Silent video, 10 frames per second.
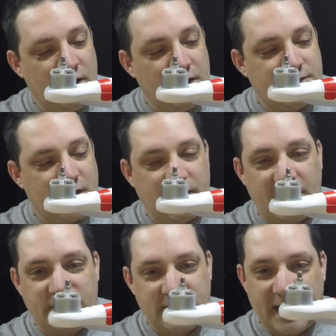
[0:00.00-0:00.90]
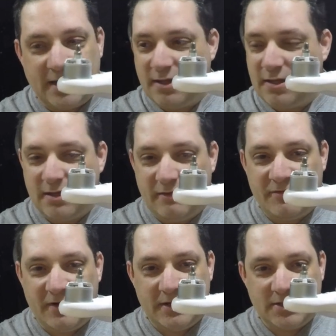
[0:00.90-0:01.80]
So they've taken the
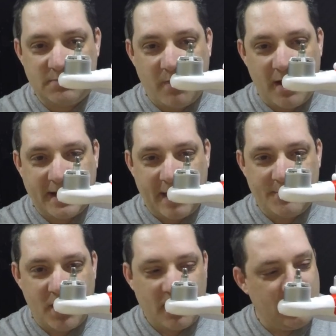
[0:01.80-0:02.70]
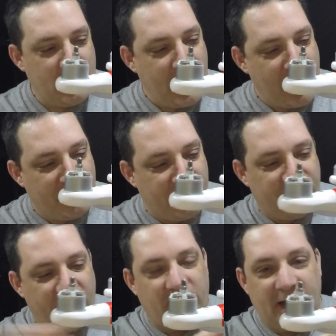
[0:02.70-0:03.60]
Inspire camera and
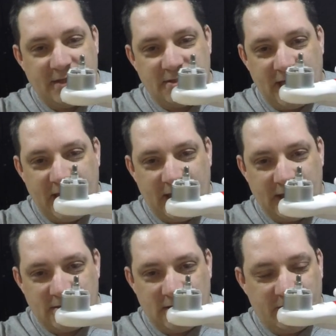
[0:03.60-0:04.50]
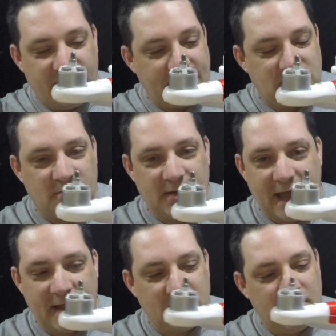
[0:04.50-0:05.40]
thrown it into the Phantom
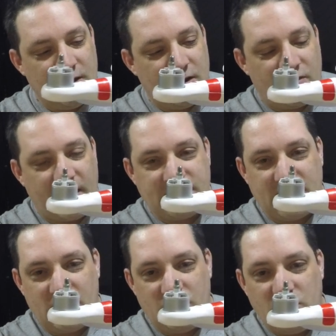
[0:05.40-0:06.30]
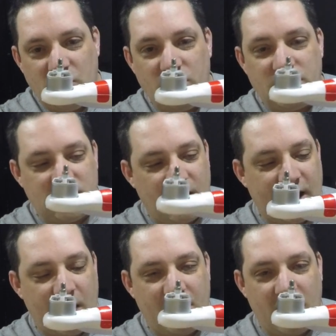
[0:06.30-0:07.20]
again, creating a new design
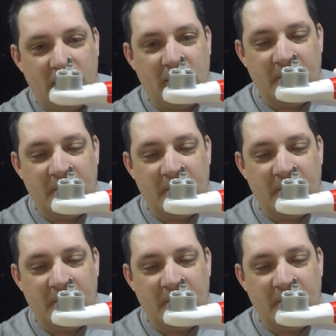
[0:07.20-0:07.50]
camera.